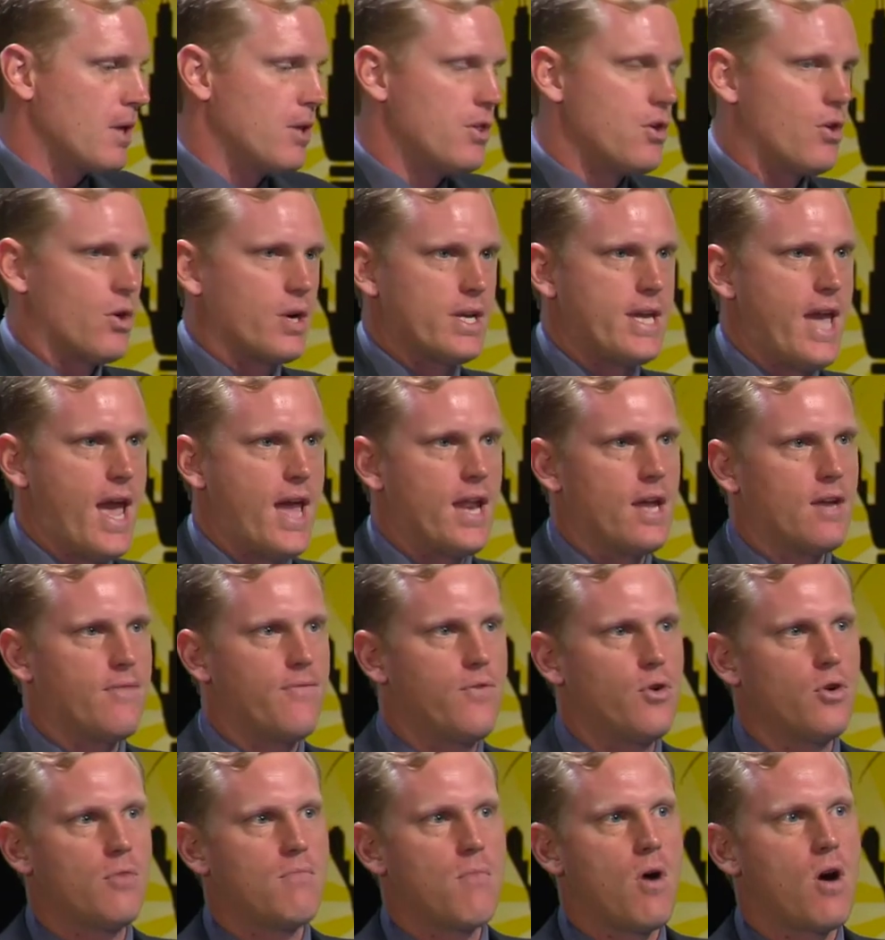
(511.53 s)
The organic
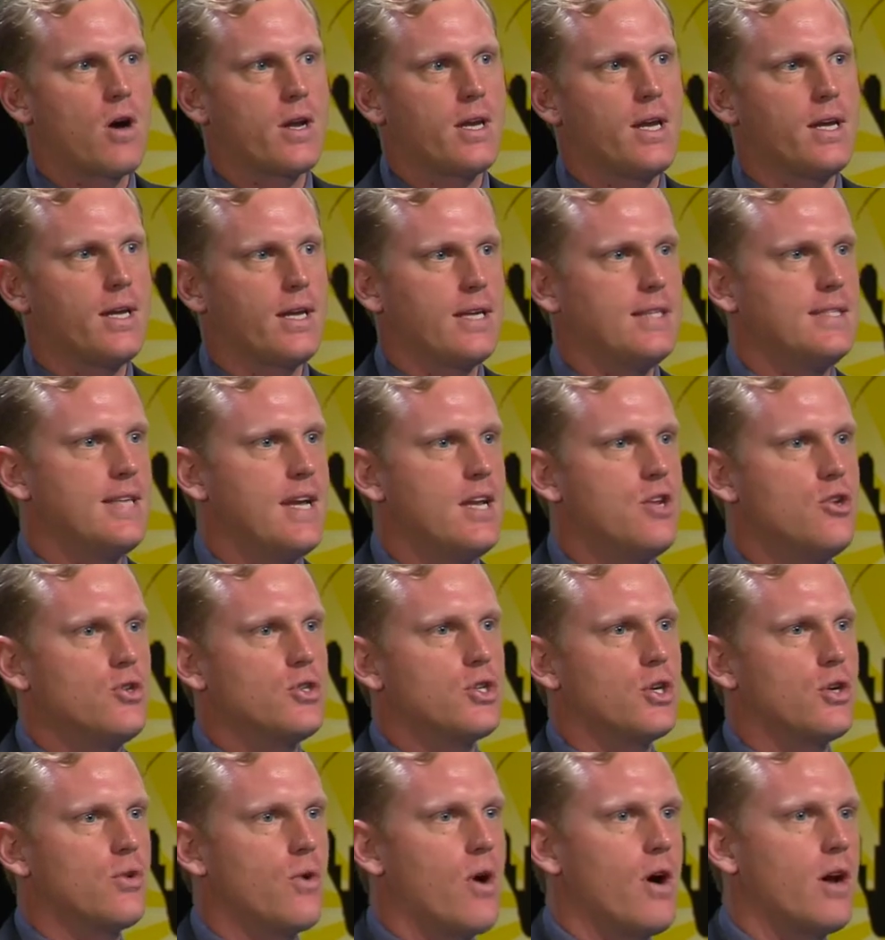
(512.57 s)
food market continues
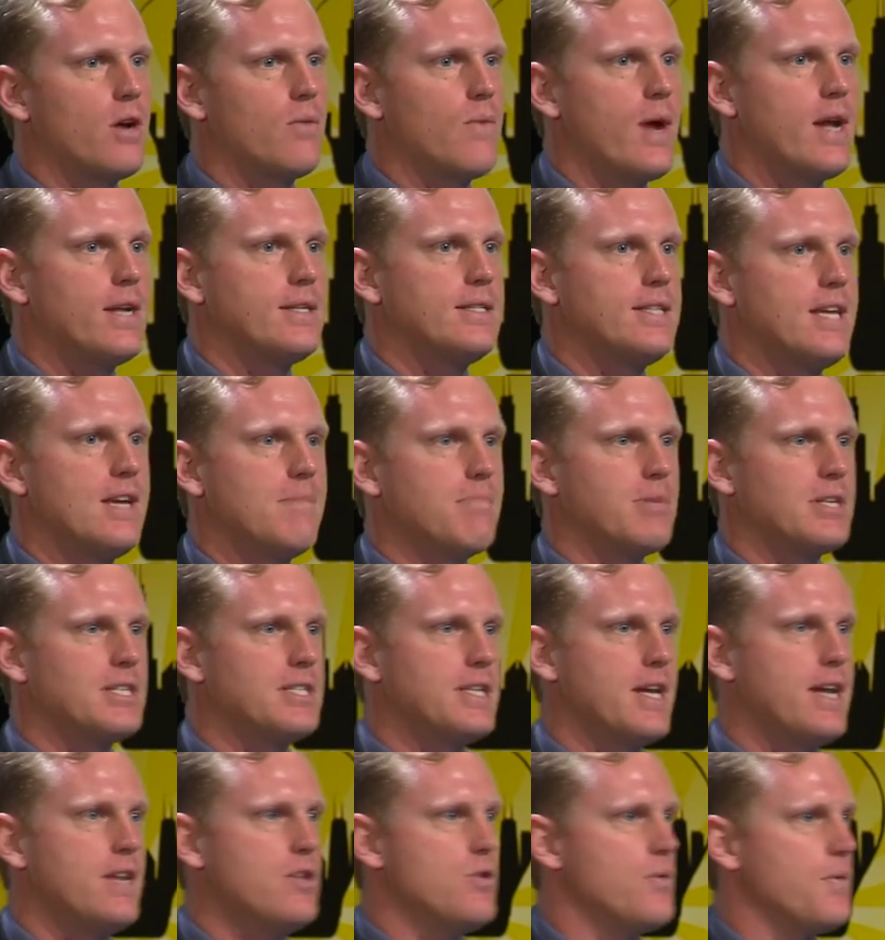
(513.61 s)
to grow at a rate of 10%.